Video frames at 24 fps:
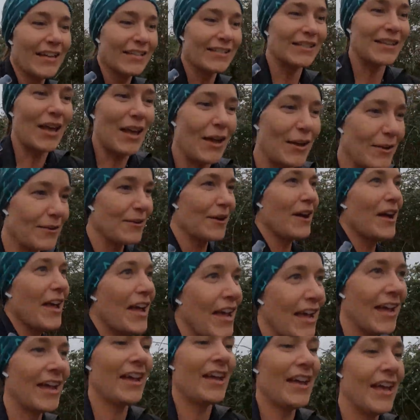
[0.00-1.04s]
So
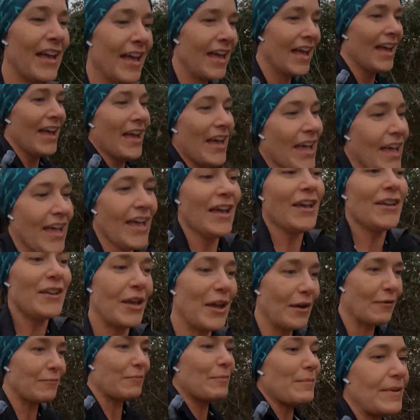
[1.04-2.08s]

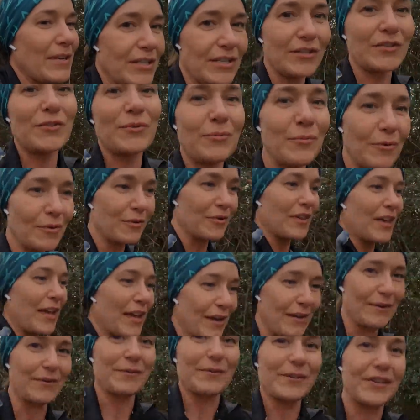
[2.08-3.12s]
you have permission to walk the
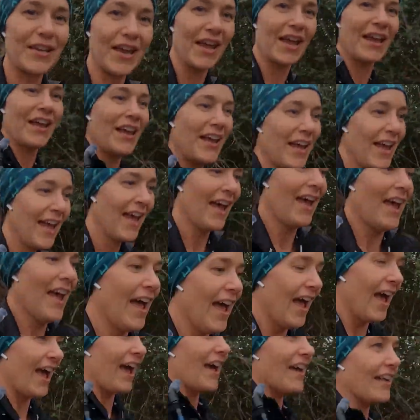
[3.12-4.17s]
hills,
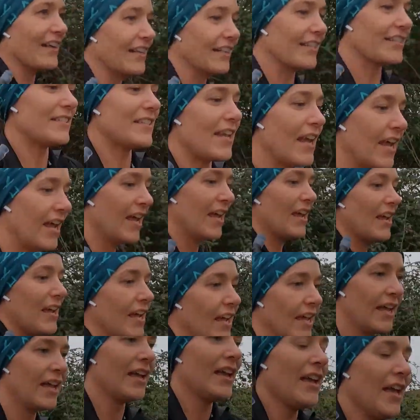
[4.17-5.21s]
and
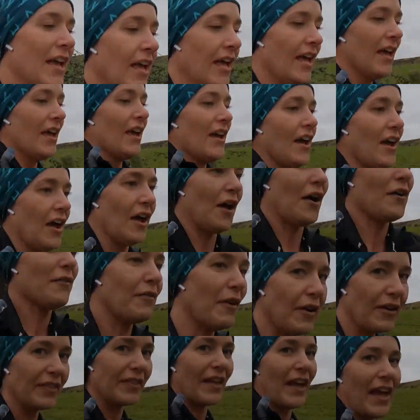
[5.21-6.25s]

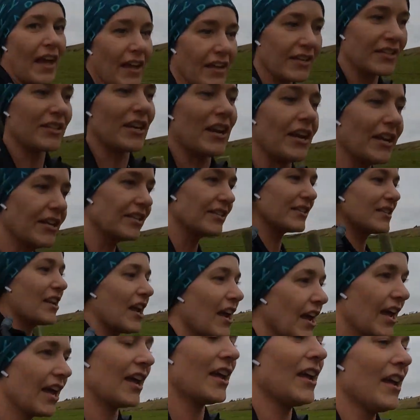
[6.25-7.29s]
I find that
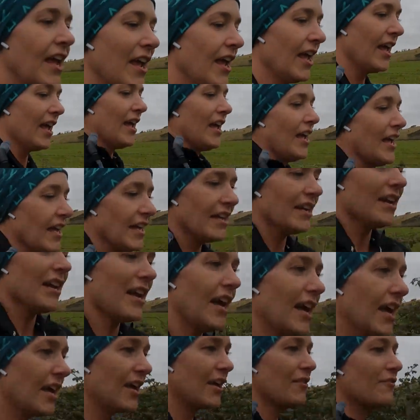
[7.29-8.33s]
just
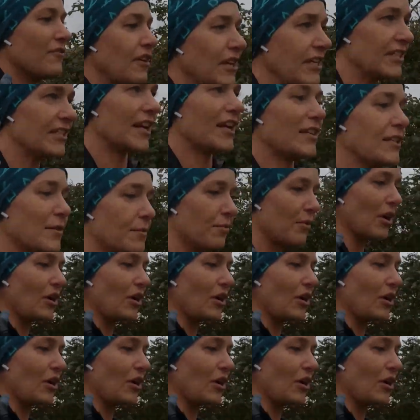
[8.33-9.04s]
really takes the